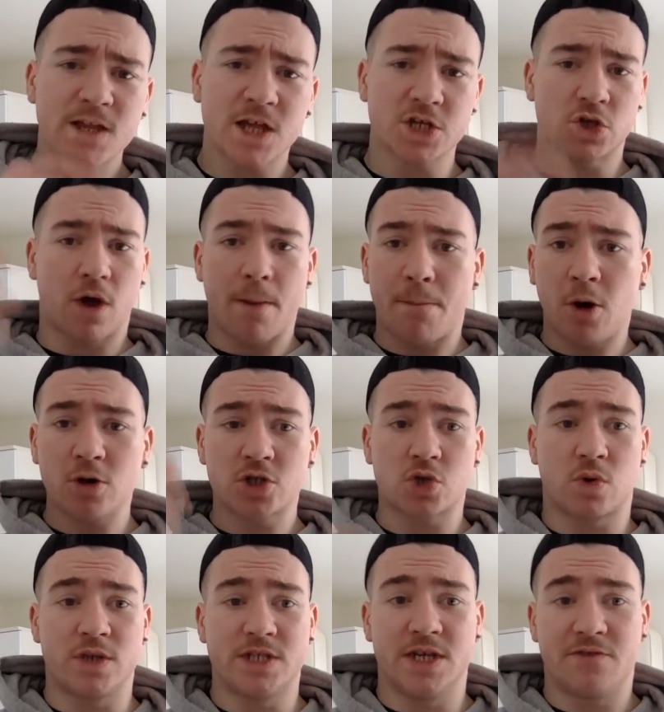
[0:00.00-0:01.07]
so I box
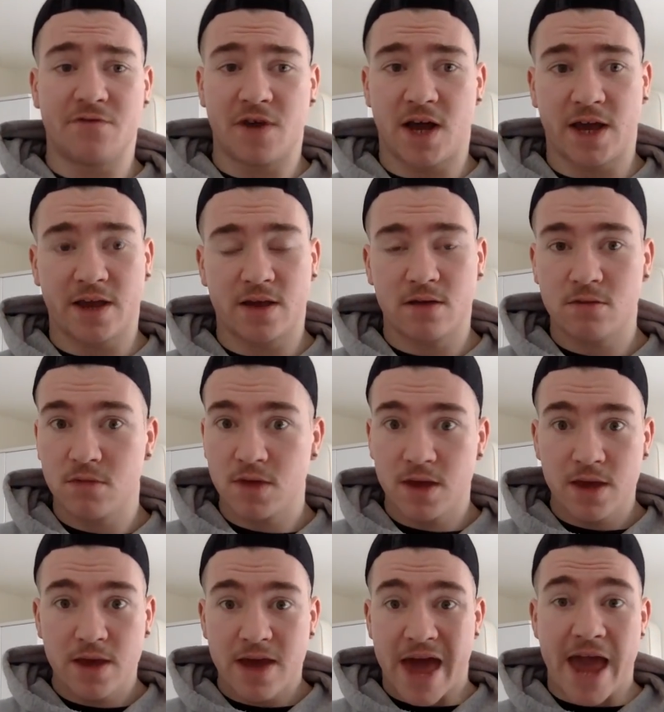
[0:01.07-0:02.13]
squatted for
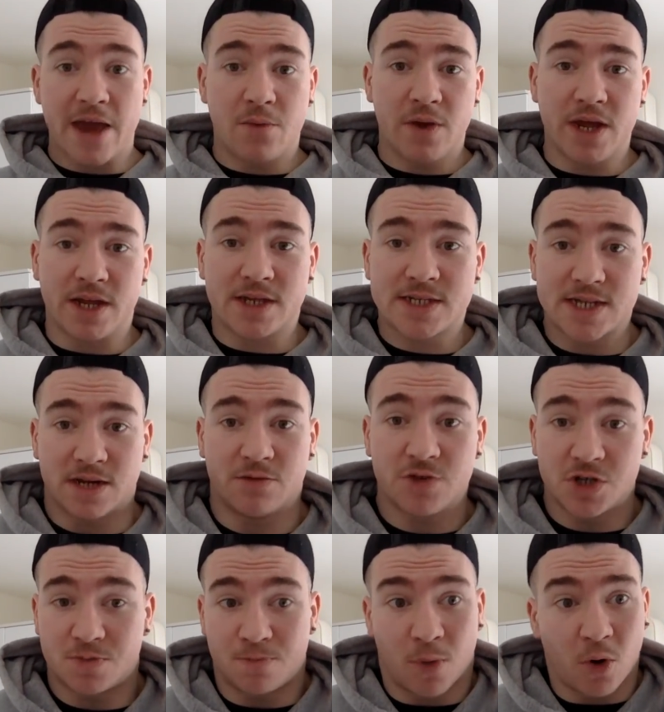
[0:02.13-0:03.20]
8 weeks, and it
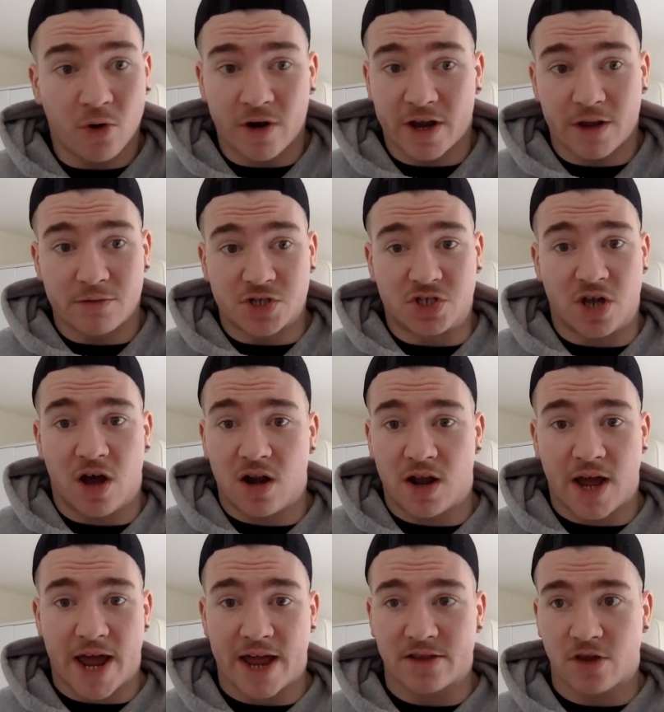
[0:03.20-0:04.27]
was boring, it was dull.
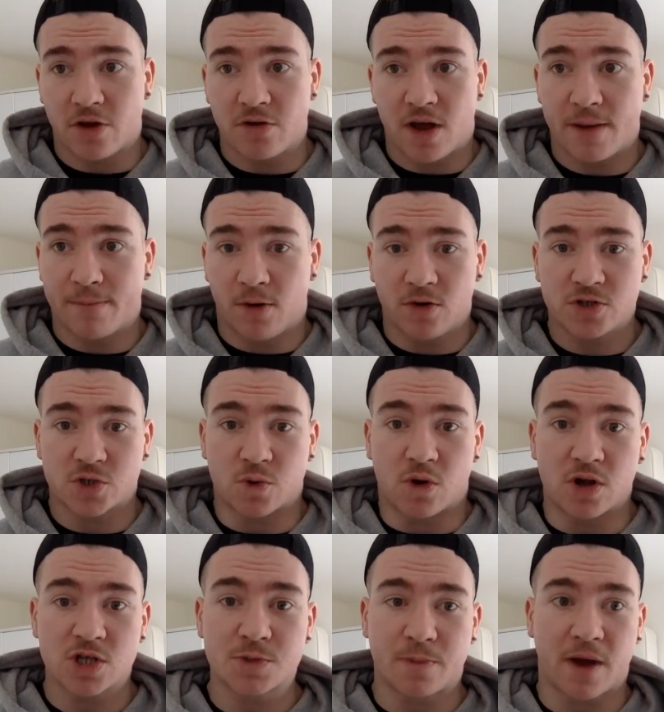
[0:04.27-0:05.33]
I don't like box
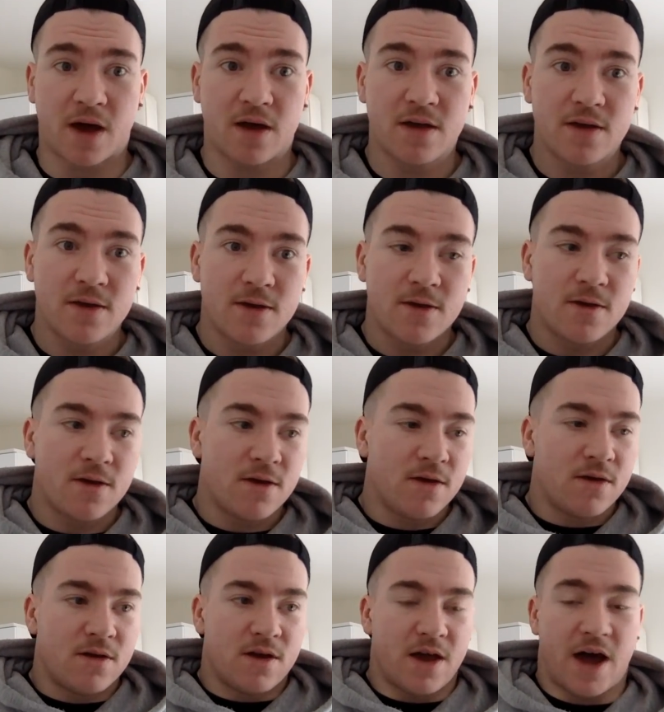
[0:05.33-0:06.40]
squats, but
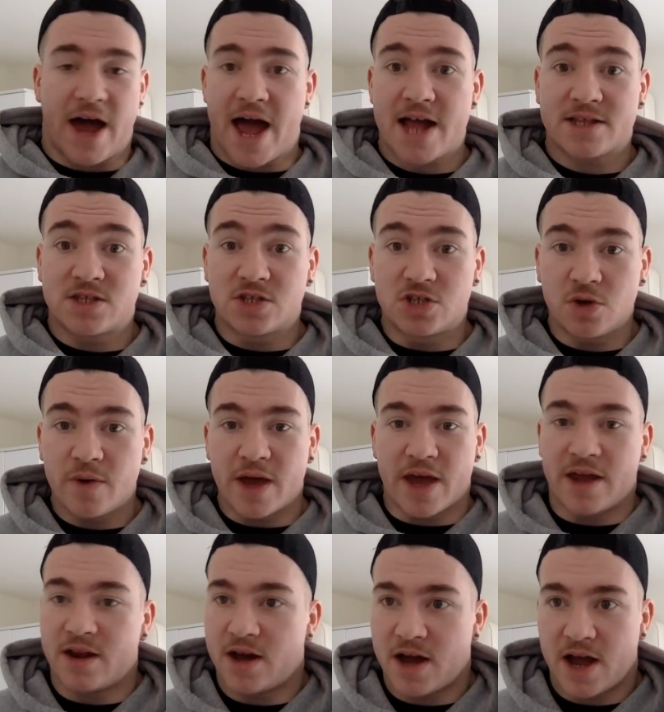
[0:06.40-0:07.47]
I had to do
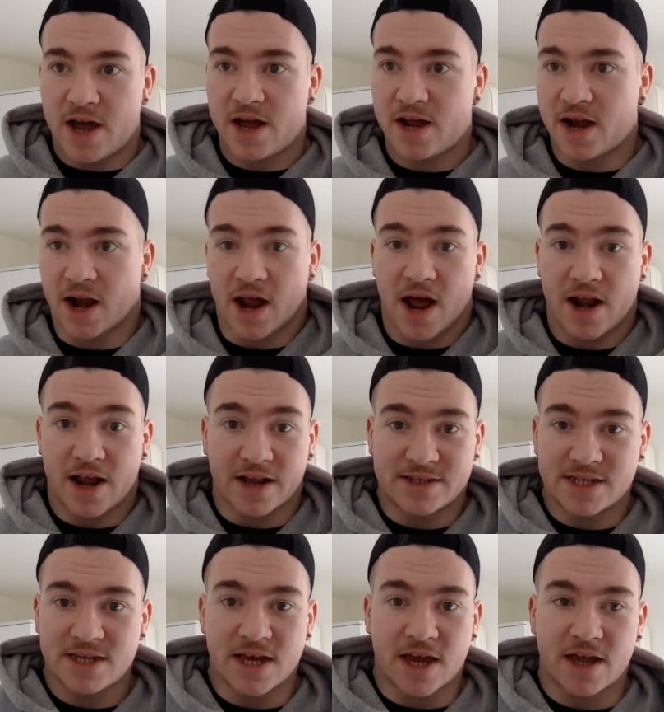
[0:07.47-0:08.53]
it, and I
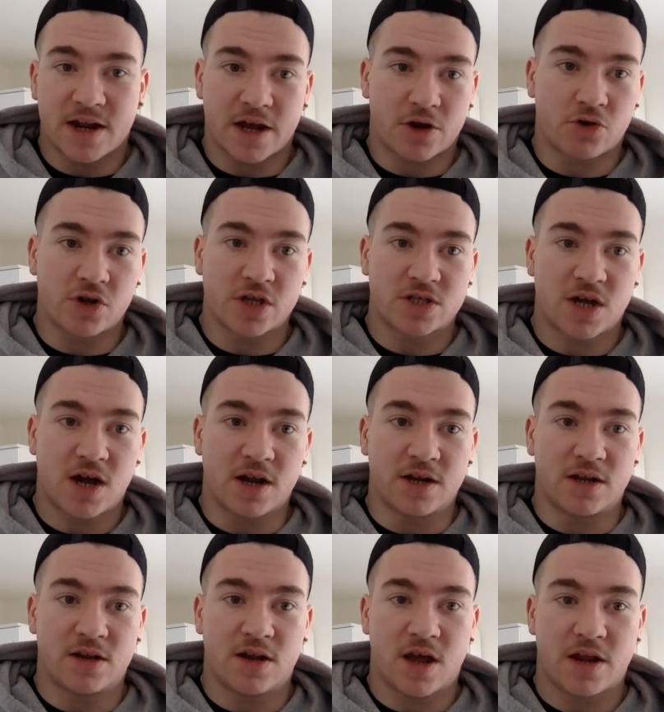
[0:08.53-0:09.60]
did it, and I got it done,
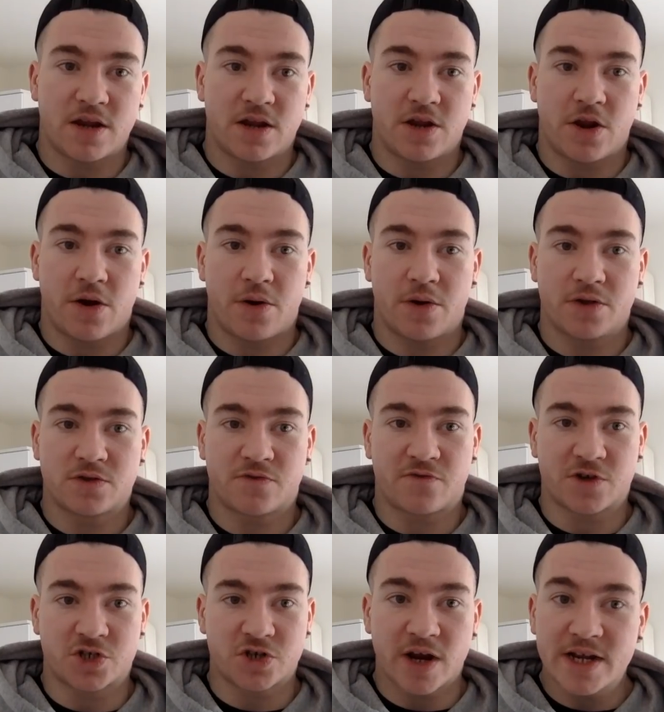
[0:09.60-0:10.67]
and it was
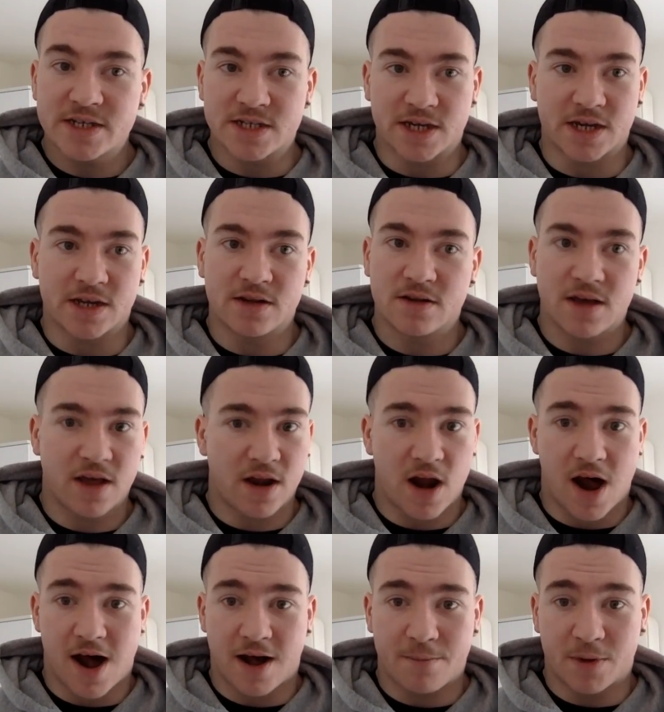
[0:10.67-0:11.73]
frustrating,
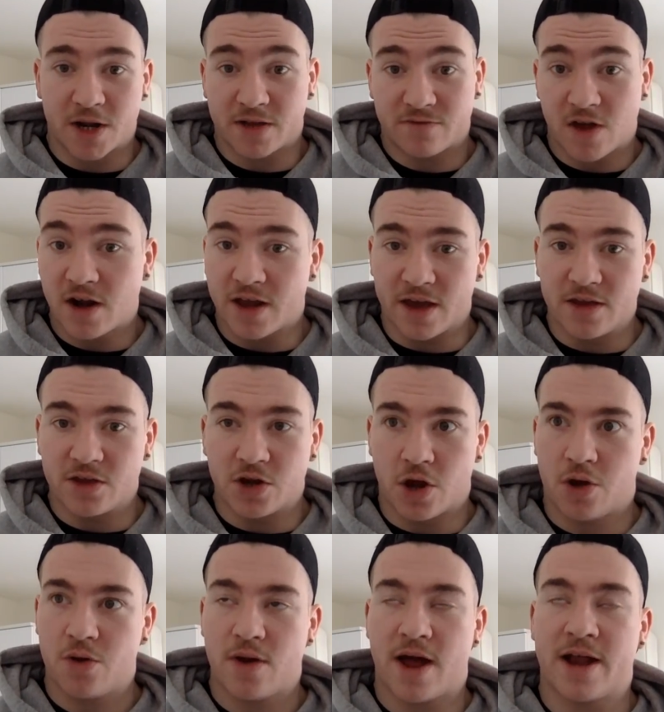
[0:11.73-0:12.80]
but I done it,
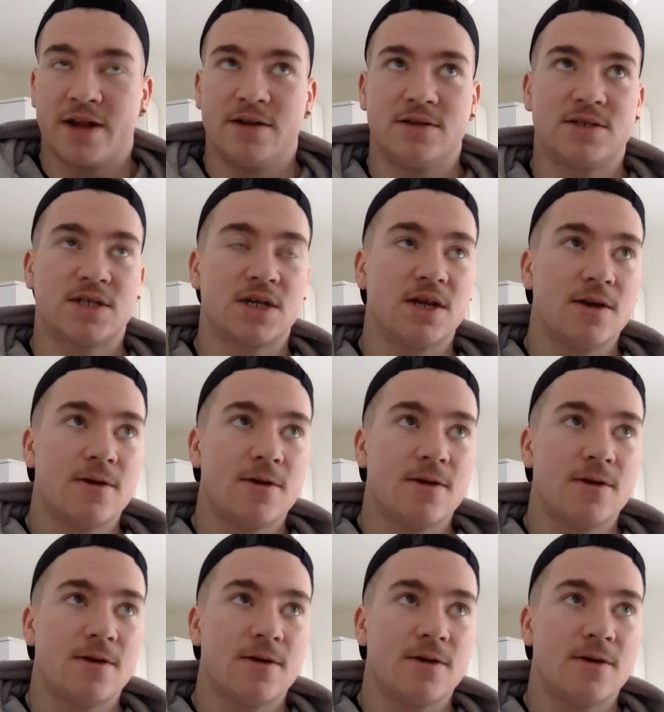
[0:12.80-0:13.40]
and